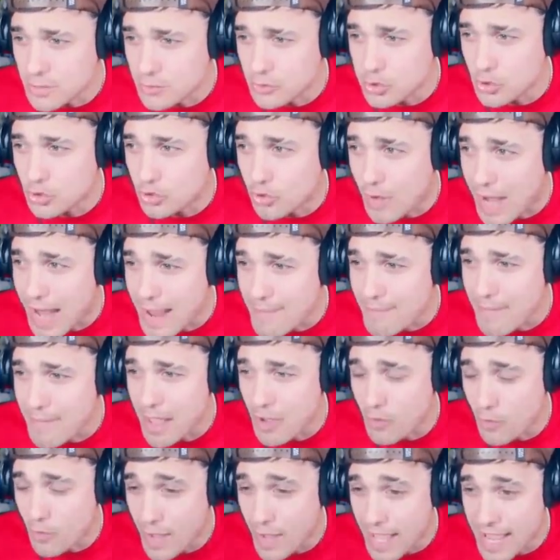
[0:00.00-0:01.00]
them to grind
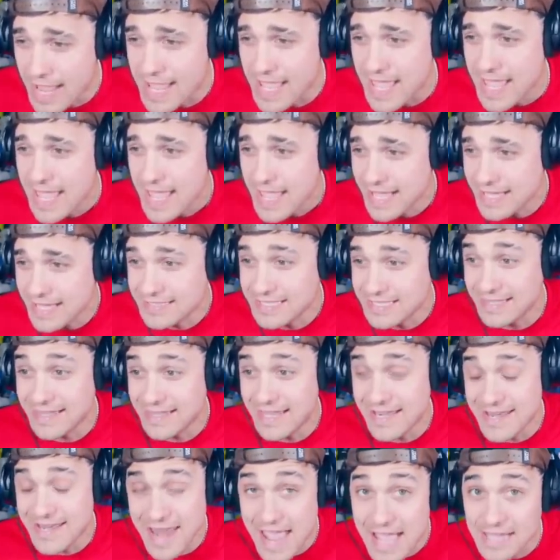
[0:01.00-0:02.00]
my way into
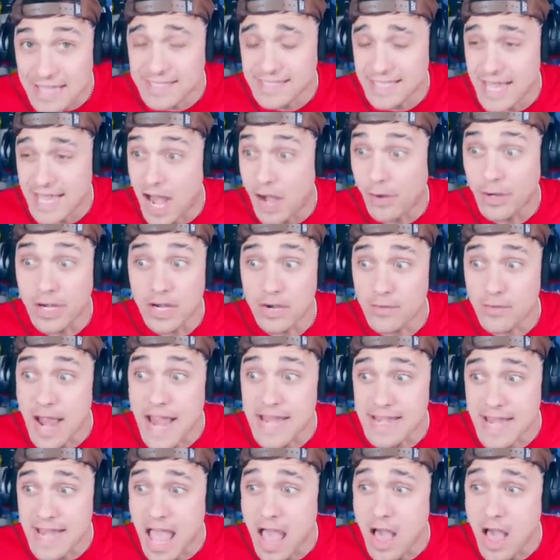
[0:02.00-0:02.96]
the next area right